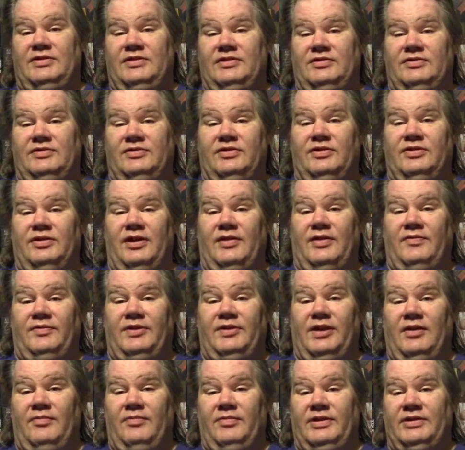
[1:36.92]
turn it off
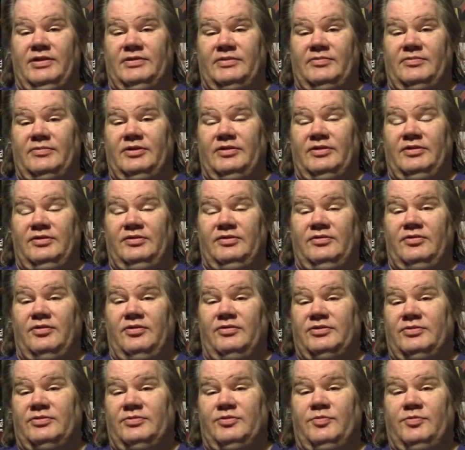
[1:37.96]
now because I'm going to throw
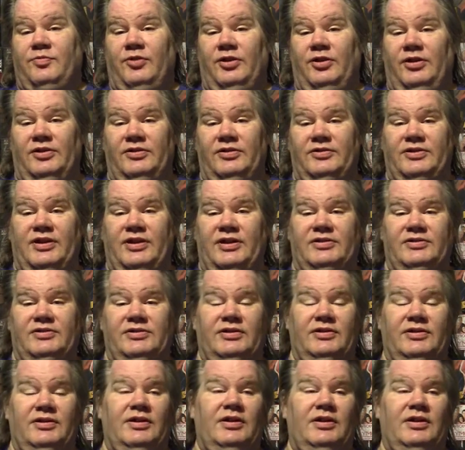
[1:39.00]
some spoilers at you.